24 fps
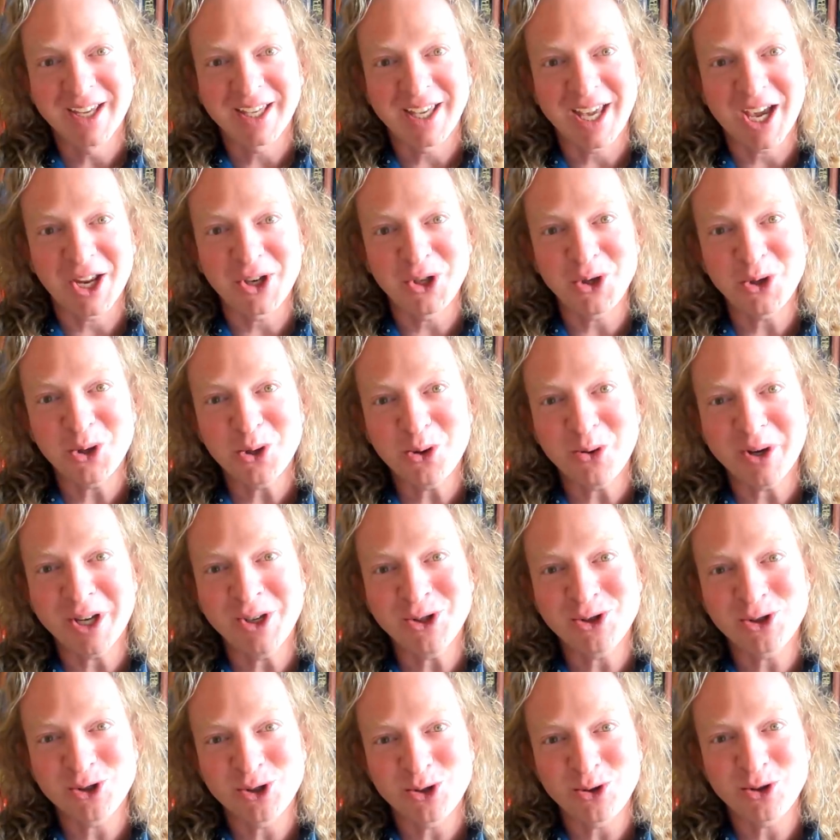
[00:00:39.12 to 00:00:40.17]
Can you
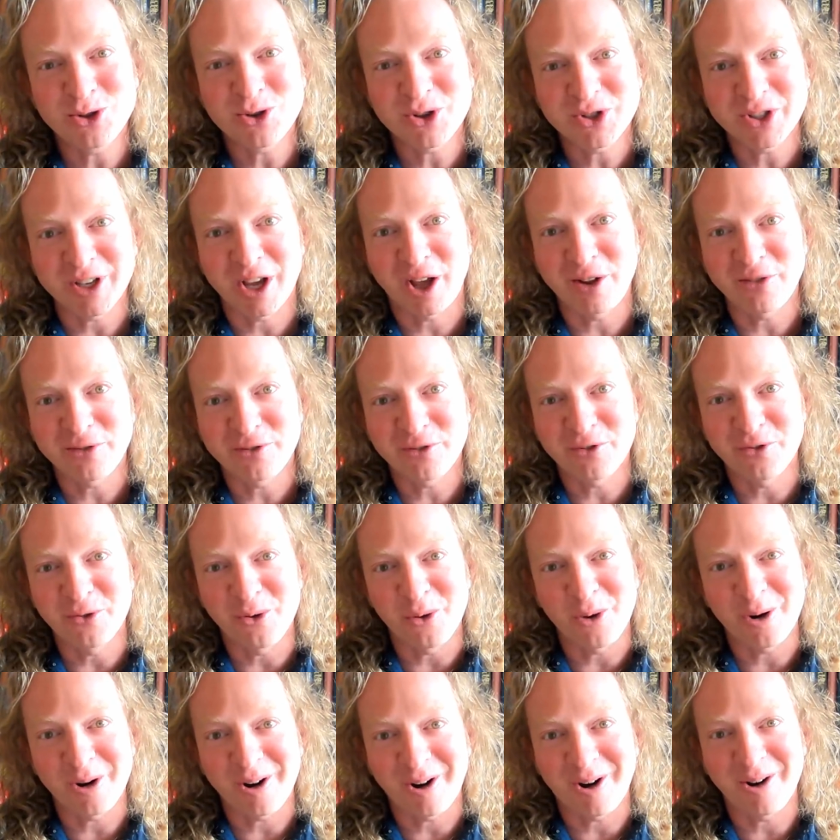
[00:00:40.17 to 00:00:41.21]
introduce yourself
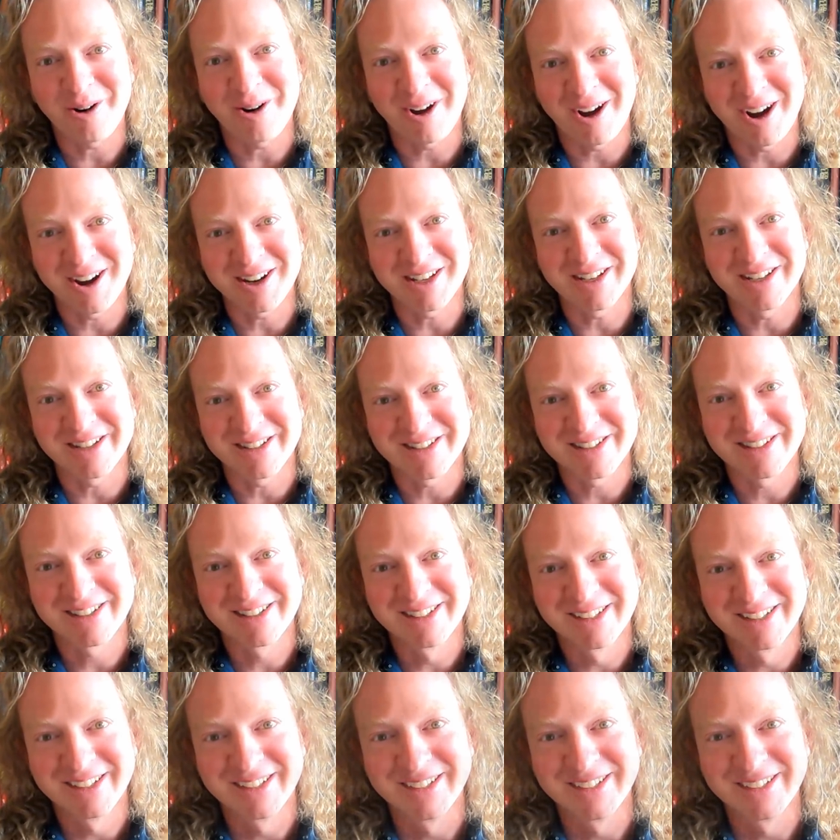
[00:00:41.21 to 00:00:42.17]
for our audience?